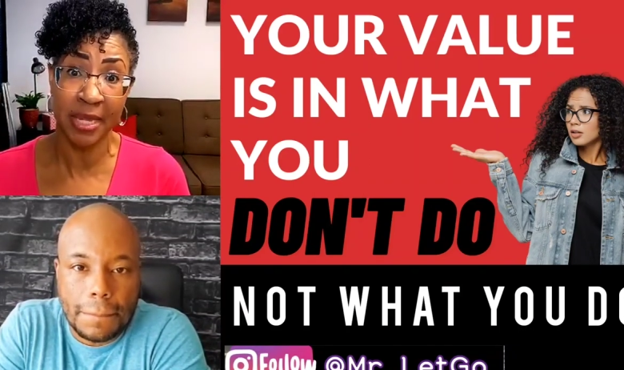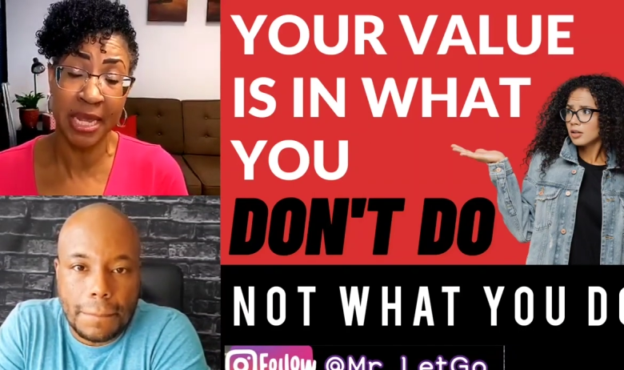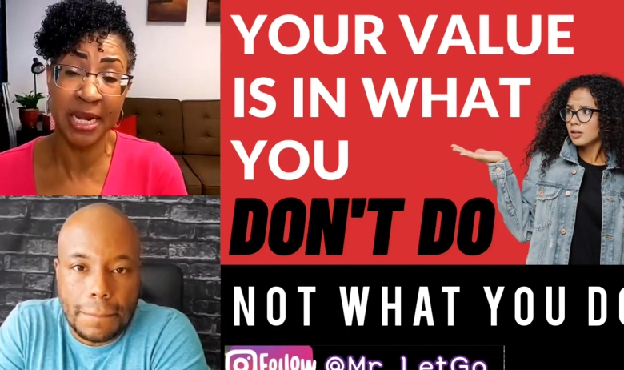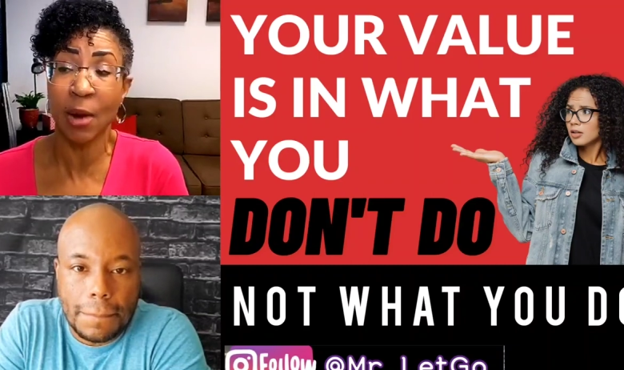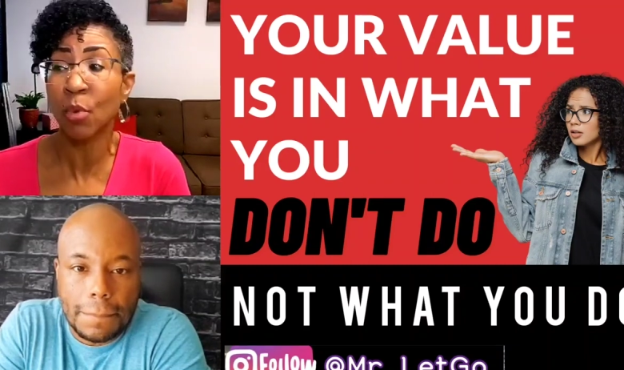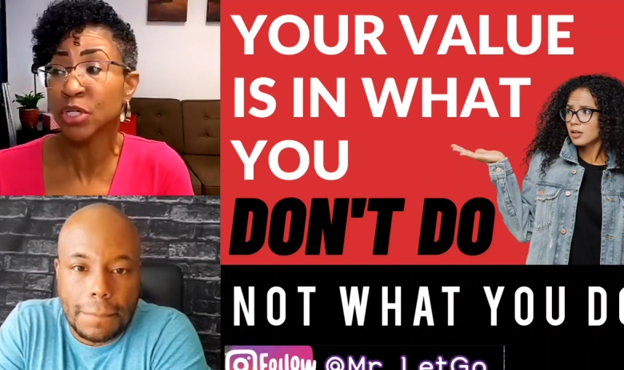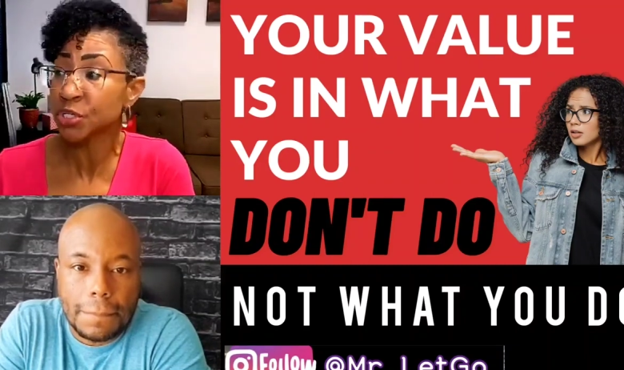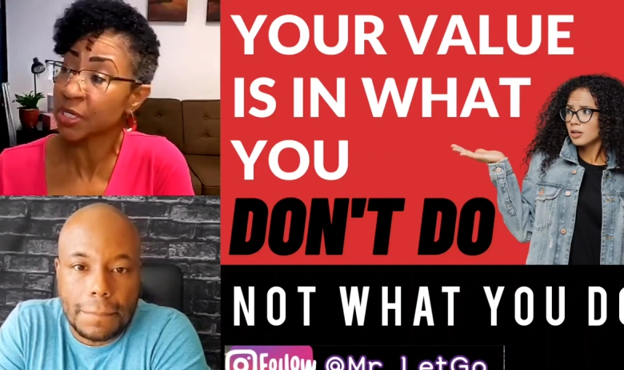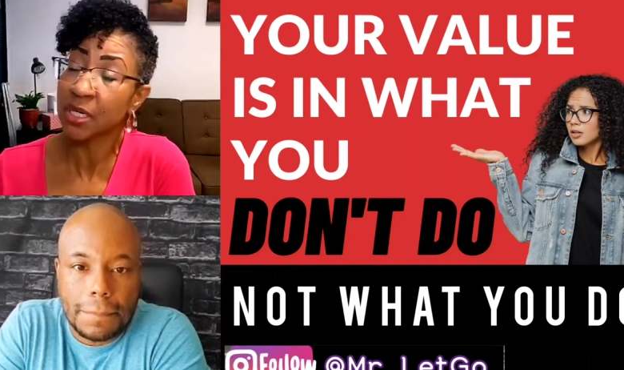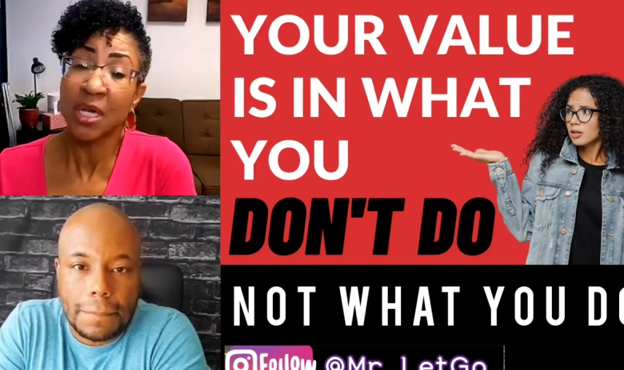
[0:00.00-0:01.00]
Speaker 1: And I want you
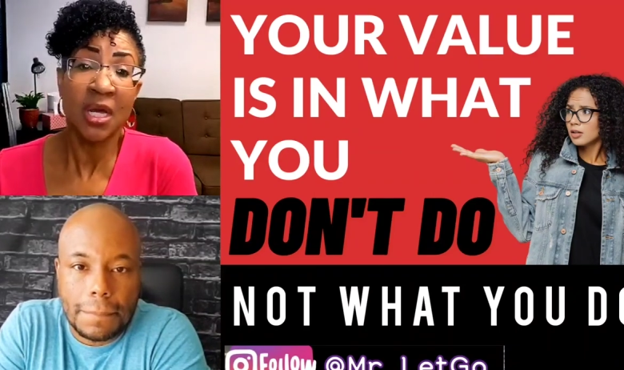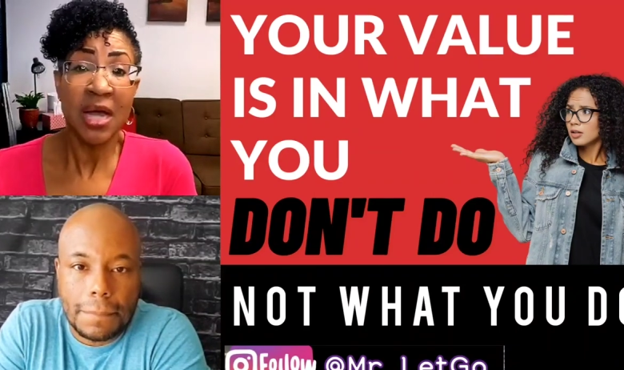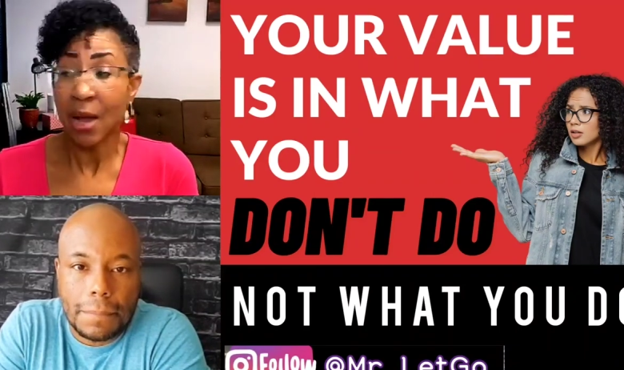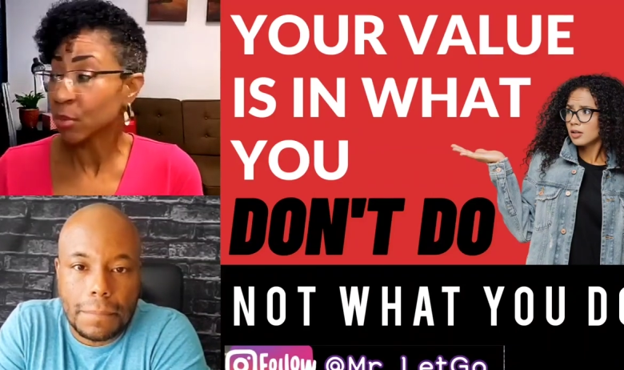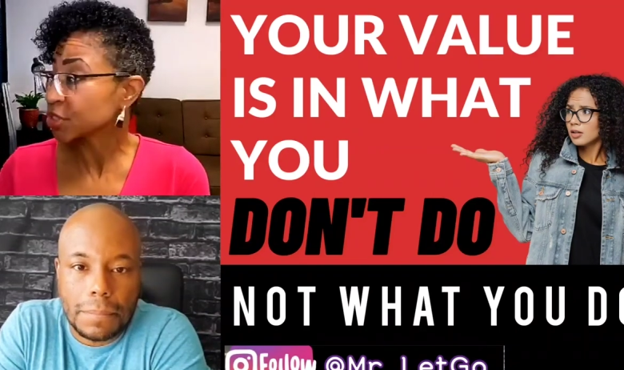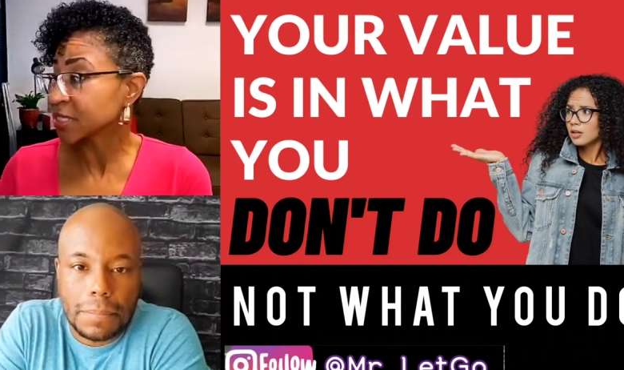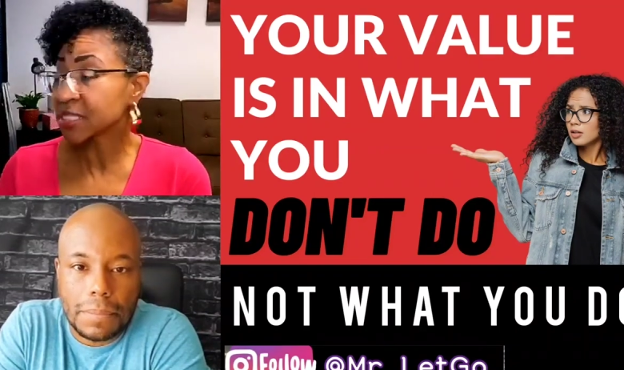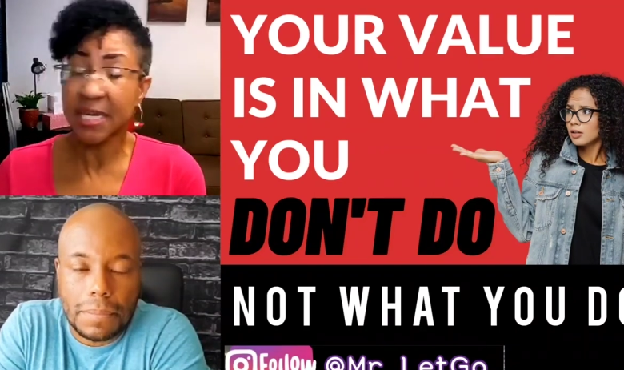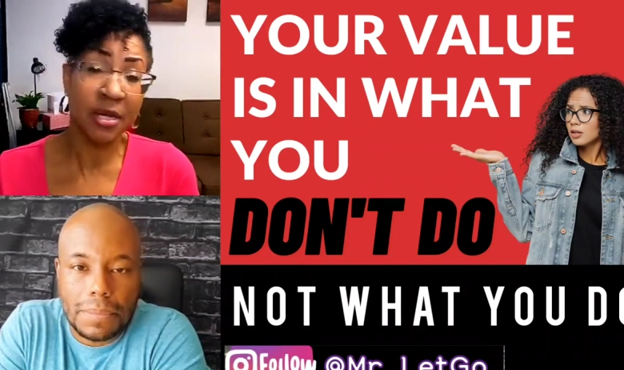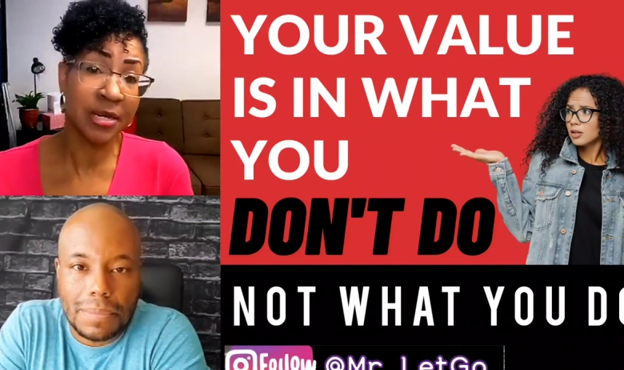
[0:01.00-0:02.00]
to I want you to sit
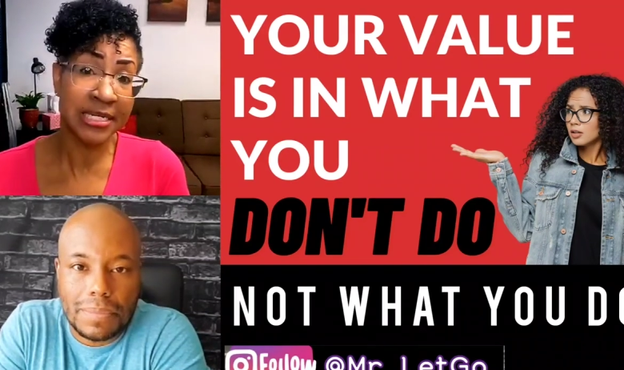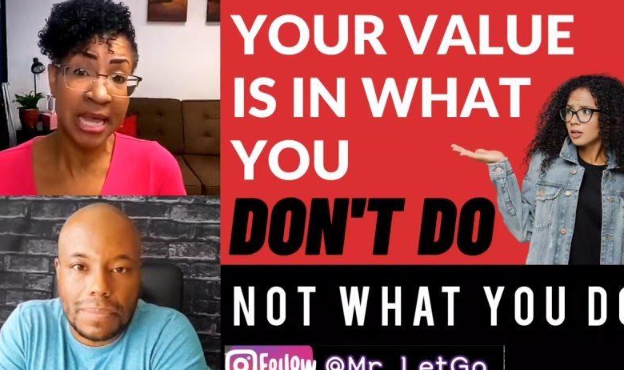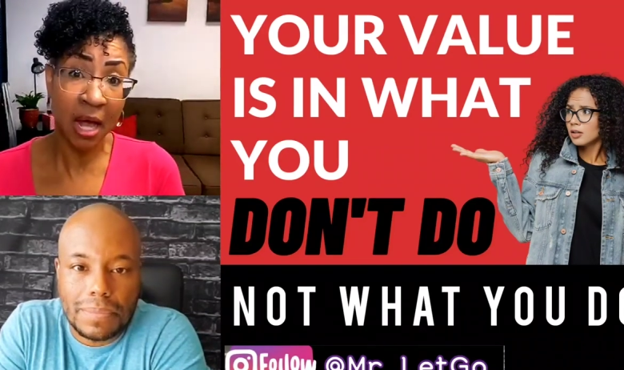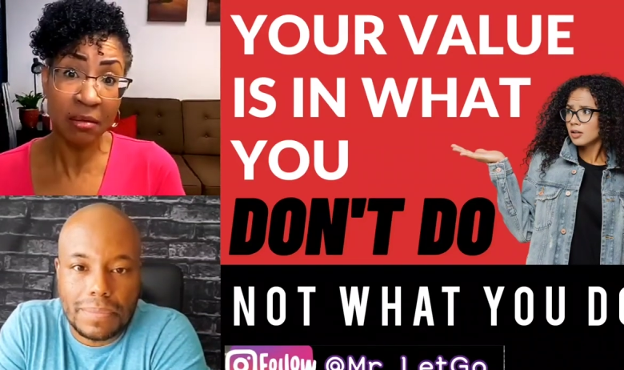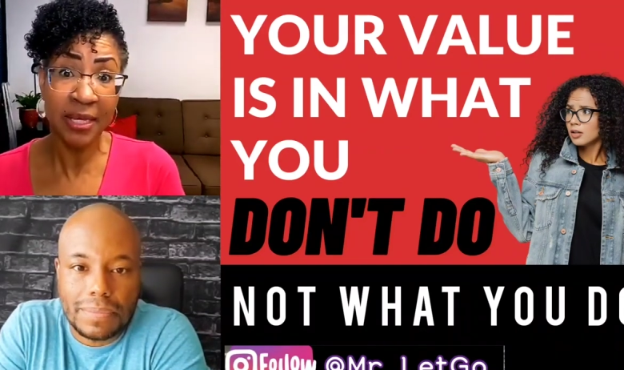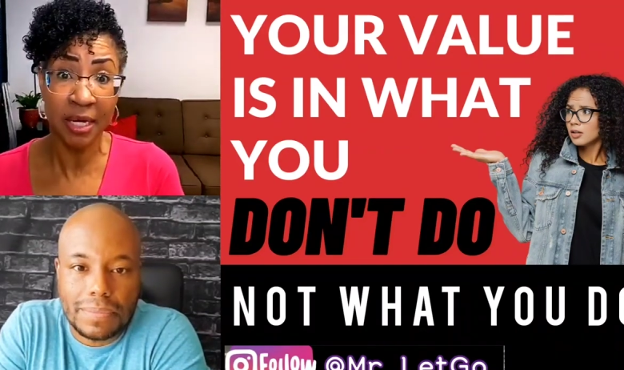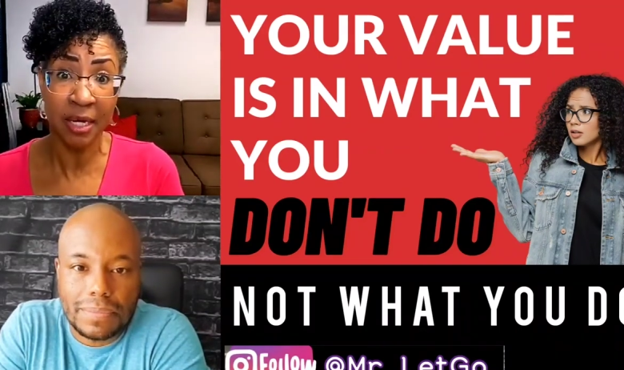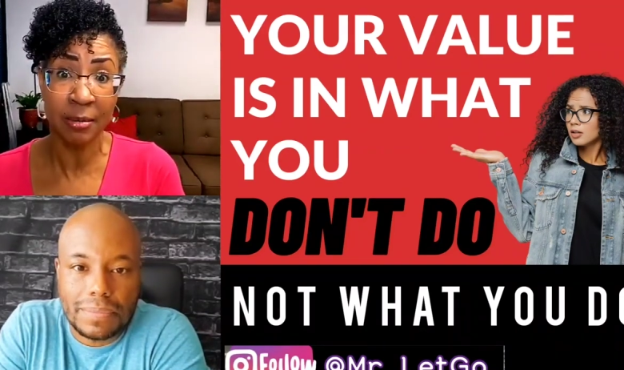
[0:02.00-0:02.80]
here and tell him